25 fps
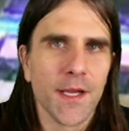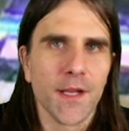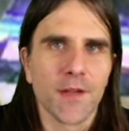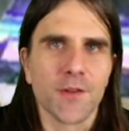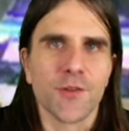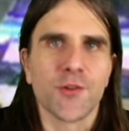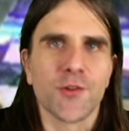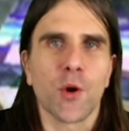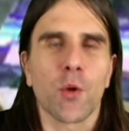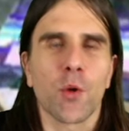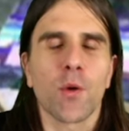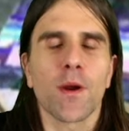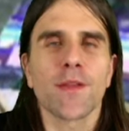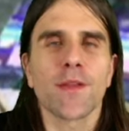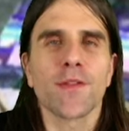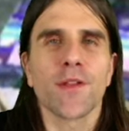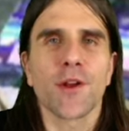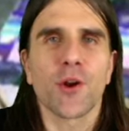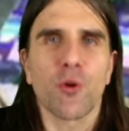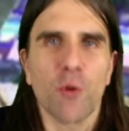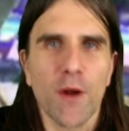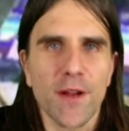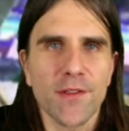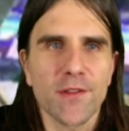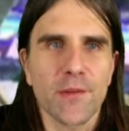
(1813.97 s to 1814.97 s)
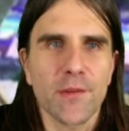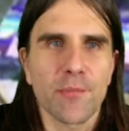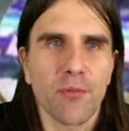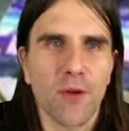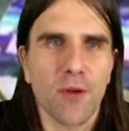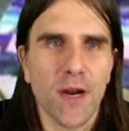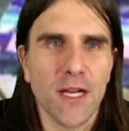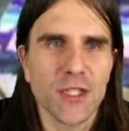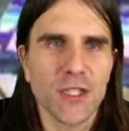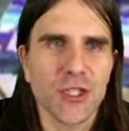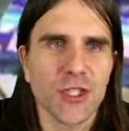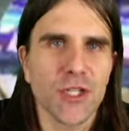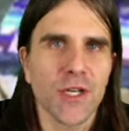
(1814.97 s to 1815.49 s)
during the Great
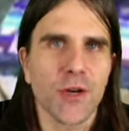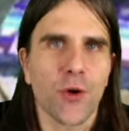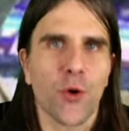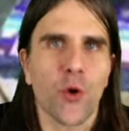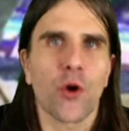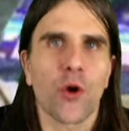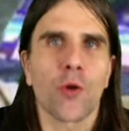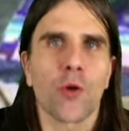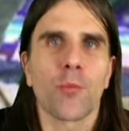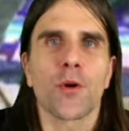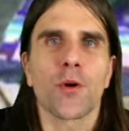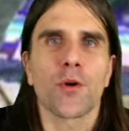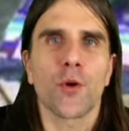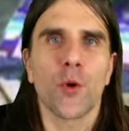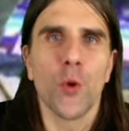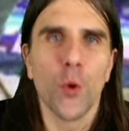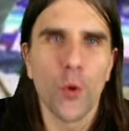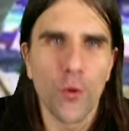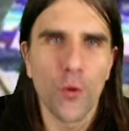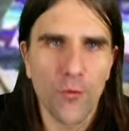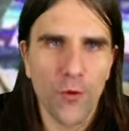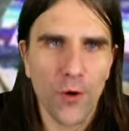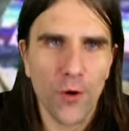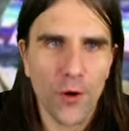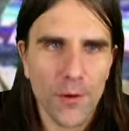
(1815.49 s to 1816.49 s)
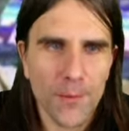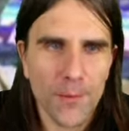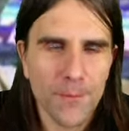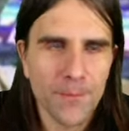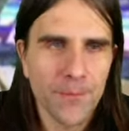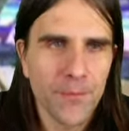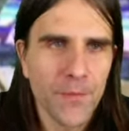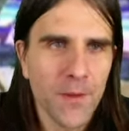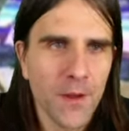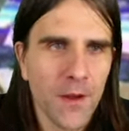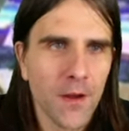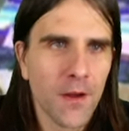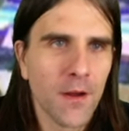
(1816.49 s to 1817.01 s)
Depression, Herbert Hoover,
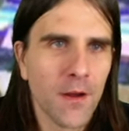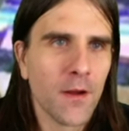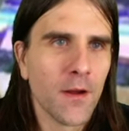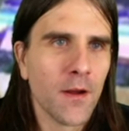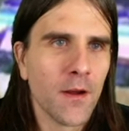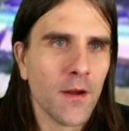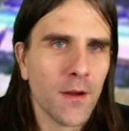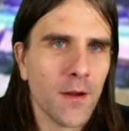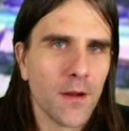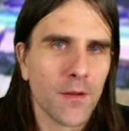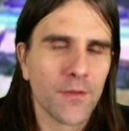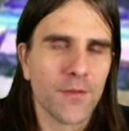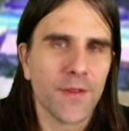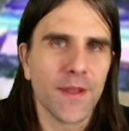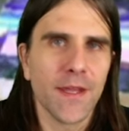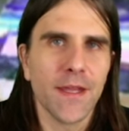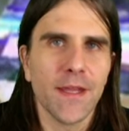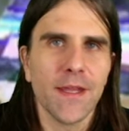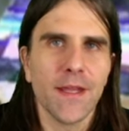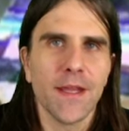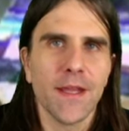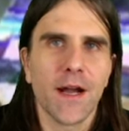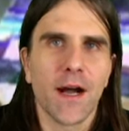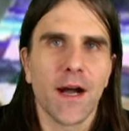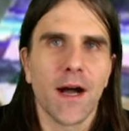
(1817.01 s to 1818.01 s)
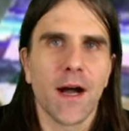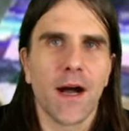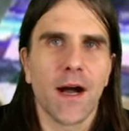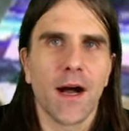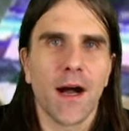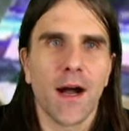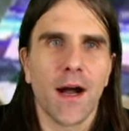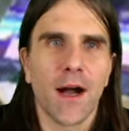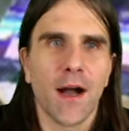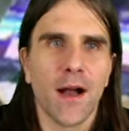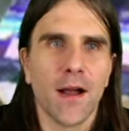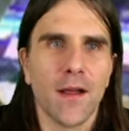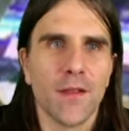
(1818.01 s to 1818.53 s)
the
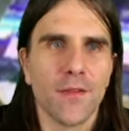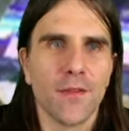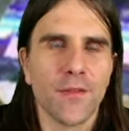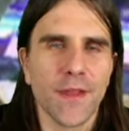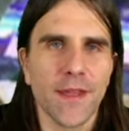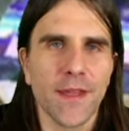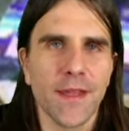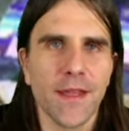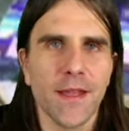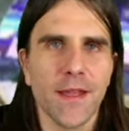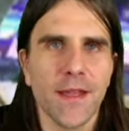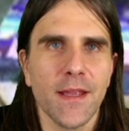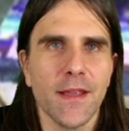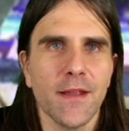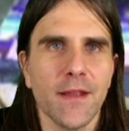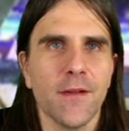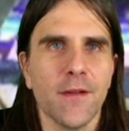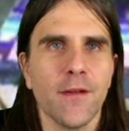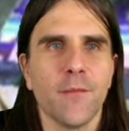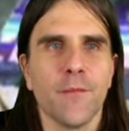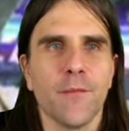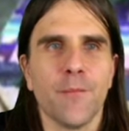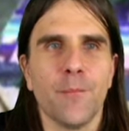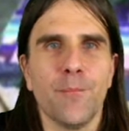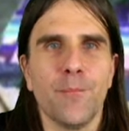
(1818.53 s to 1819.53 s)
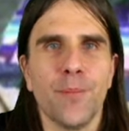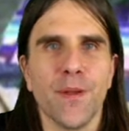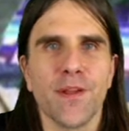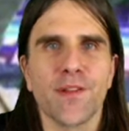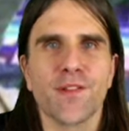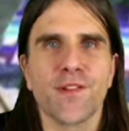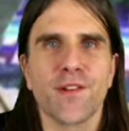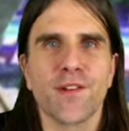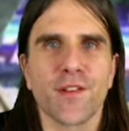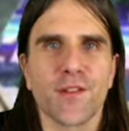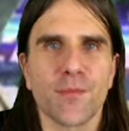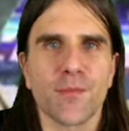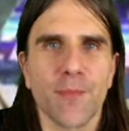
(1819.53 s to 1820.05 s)
uh, the
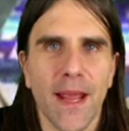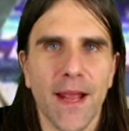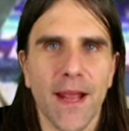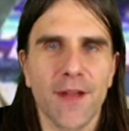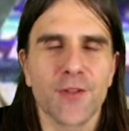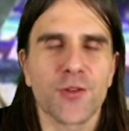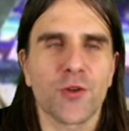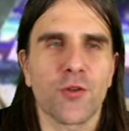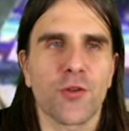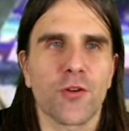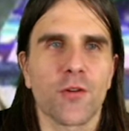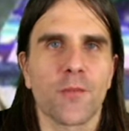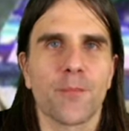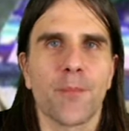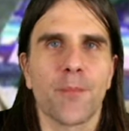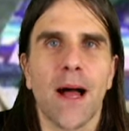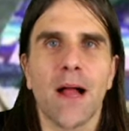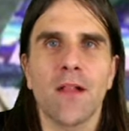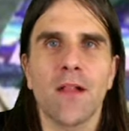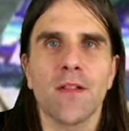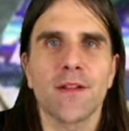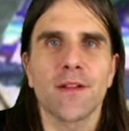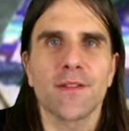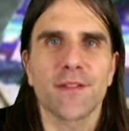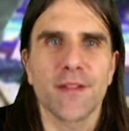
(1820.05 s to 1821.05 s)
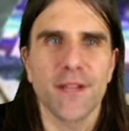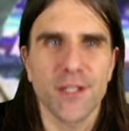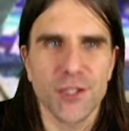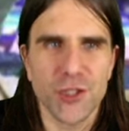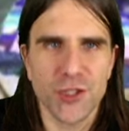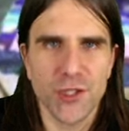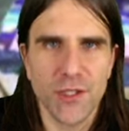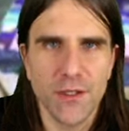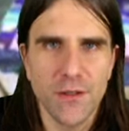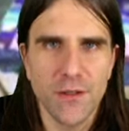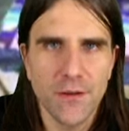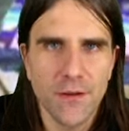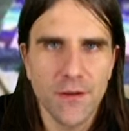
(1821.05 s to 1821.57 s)
businessman turned
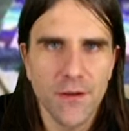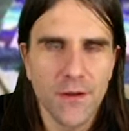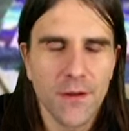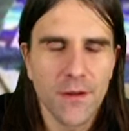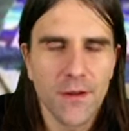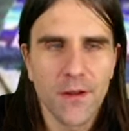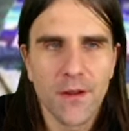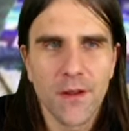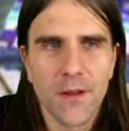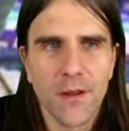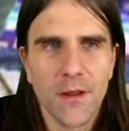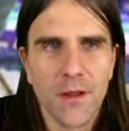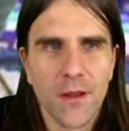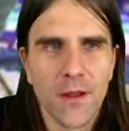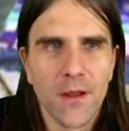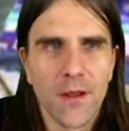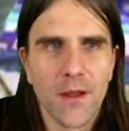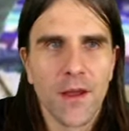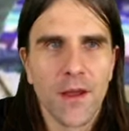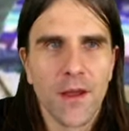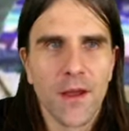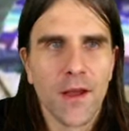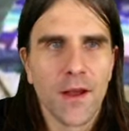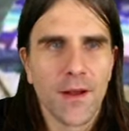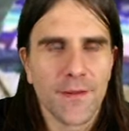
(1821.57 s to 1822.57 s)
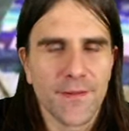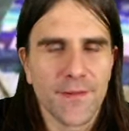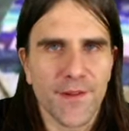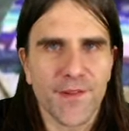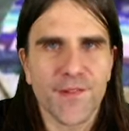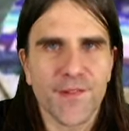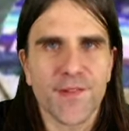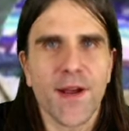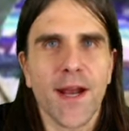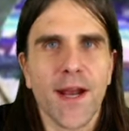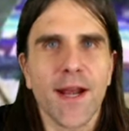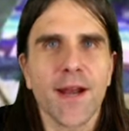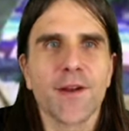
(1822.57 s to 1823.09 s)
politician,
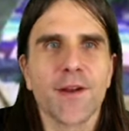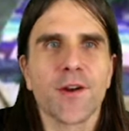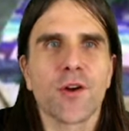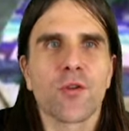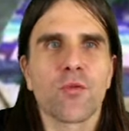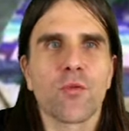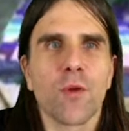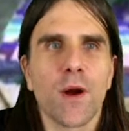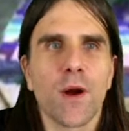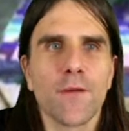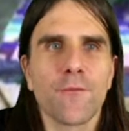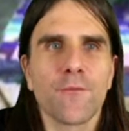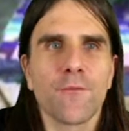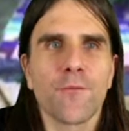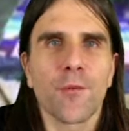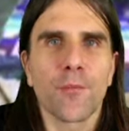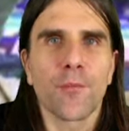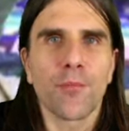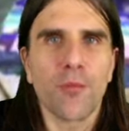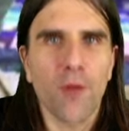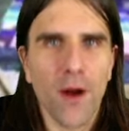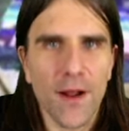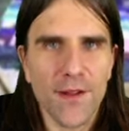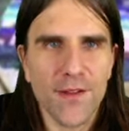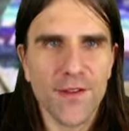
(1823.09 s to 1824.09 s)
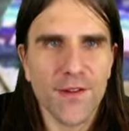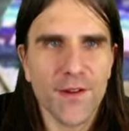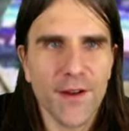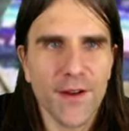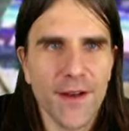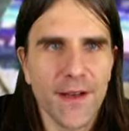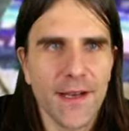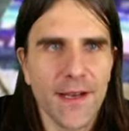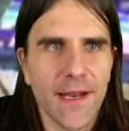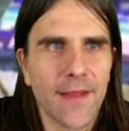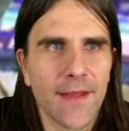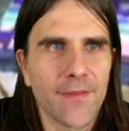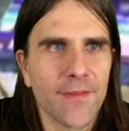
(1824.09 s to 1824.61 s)
decided to run for
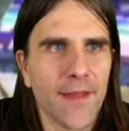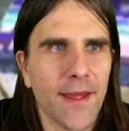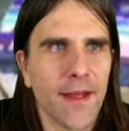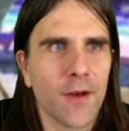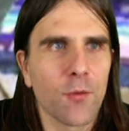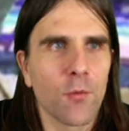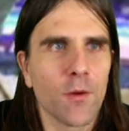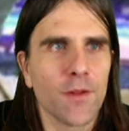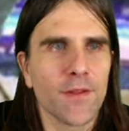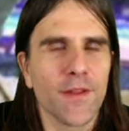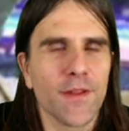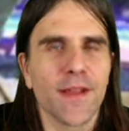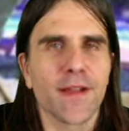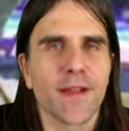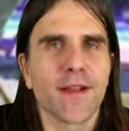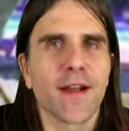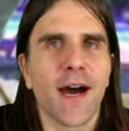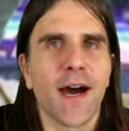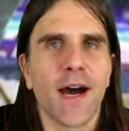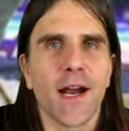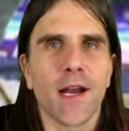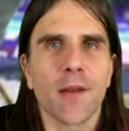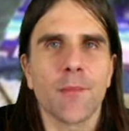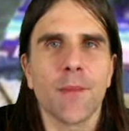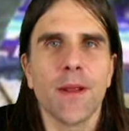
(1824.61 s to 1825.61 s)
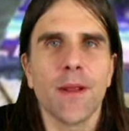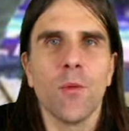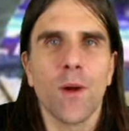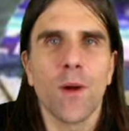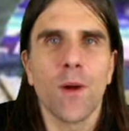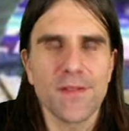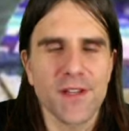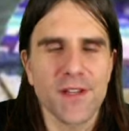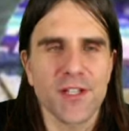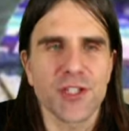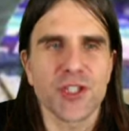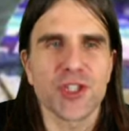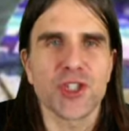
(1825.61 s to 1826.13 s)
president, and then when the economy
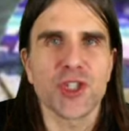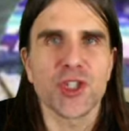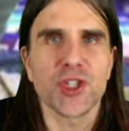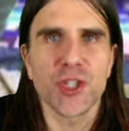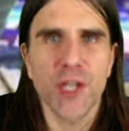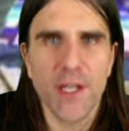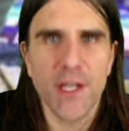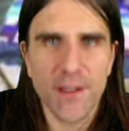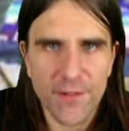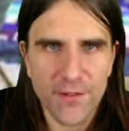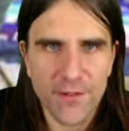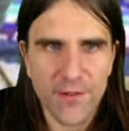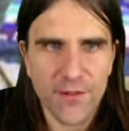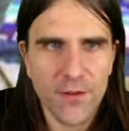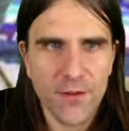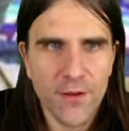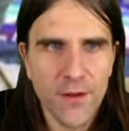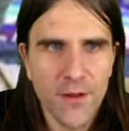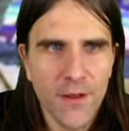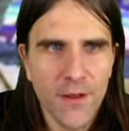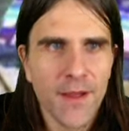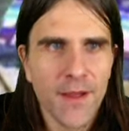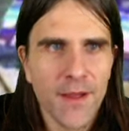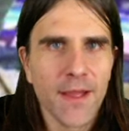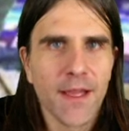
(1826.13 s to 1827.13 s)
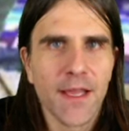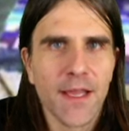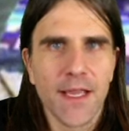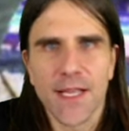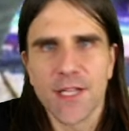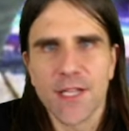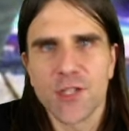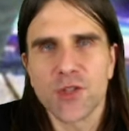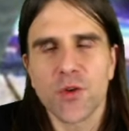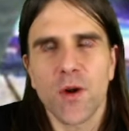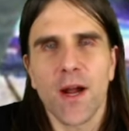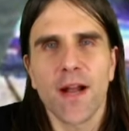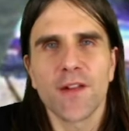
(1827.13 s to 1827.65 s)
went to shit,
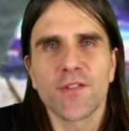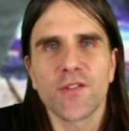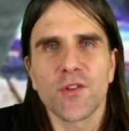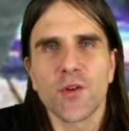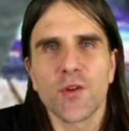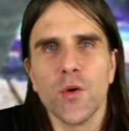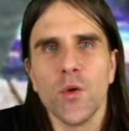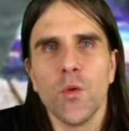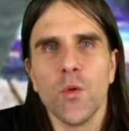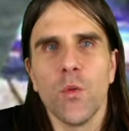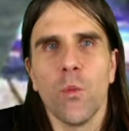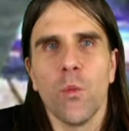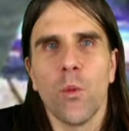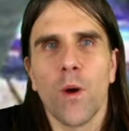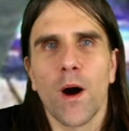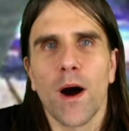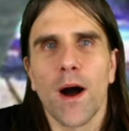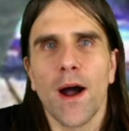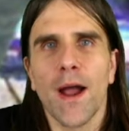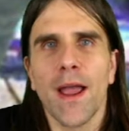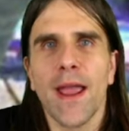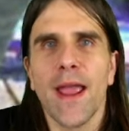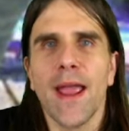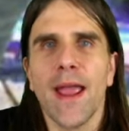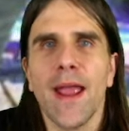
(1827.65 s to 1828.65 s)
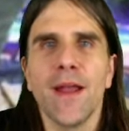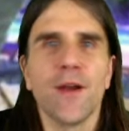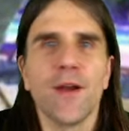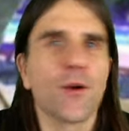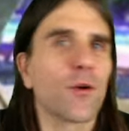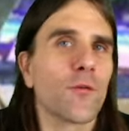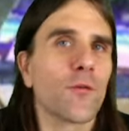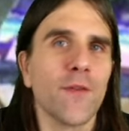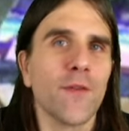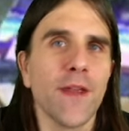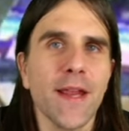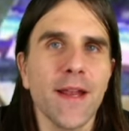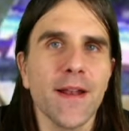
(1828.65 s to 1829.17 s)
he tried to uh,
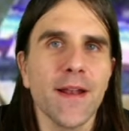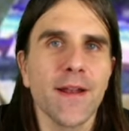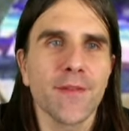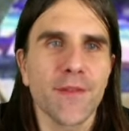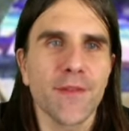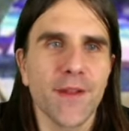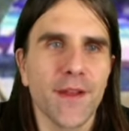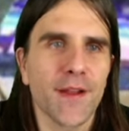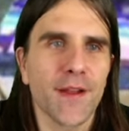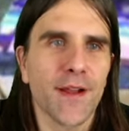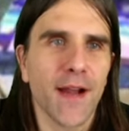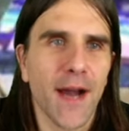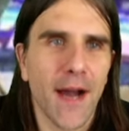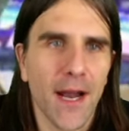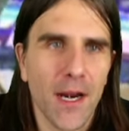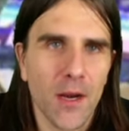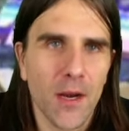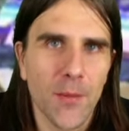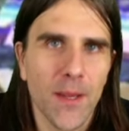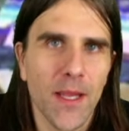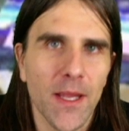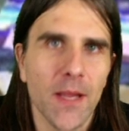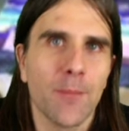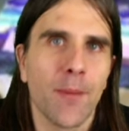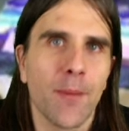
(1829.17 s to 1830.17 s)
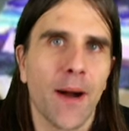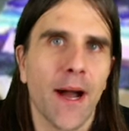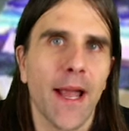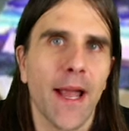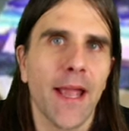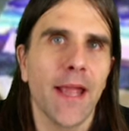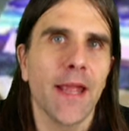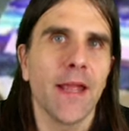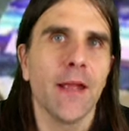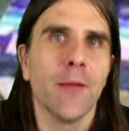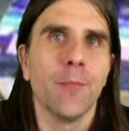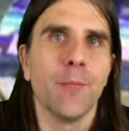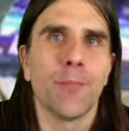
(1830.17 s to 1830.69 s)
intervene in the economy
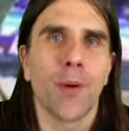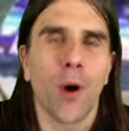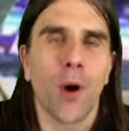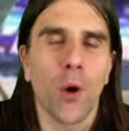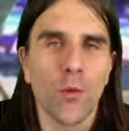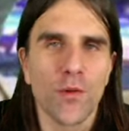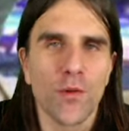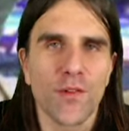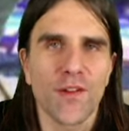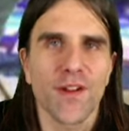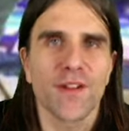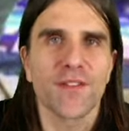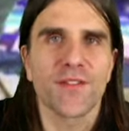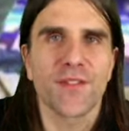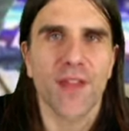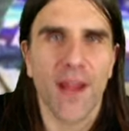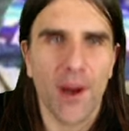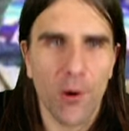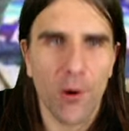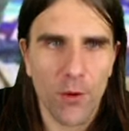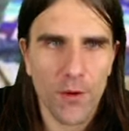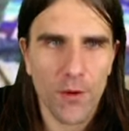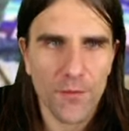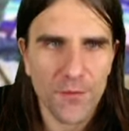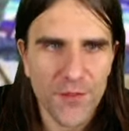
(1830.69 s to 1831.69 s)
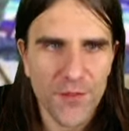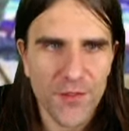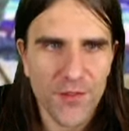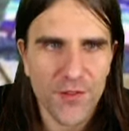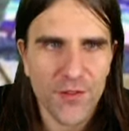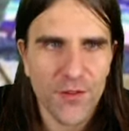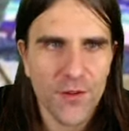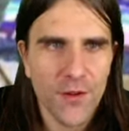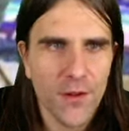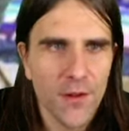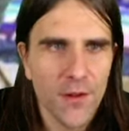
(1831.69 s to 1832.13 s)
by imposing tariffs